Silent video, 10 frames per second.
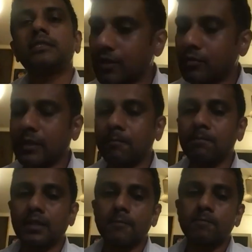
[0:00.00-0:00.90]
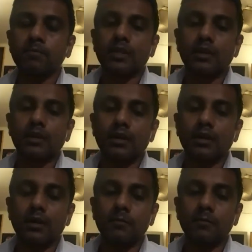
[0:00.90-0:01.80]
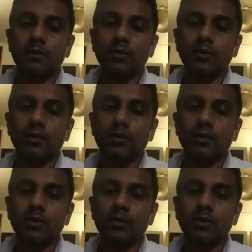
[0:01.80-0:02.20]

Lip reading: also became very close friends with him,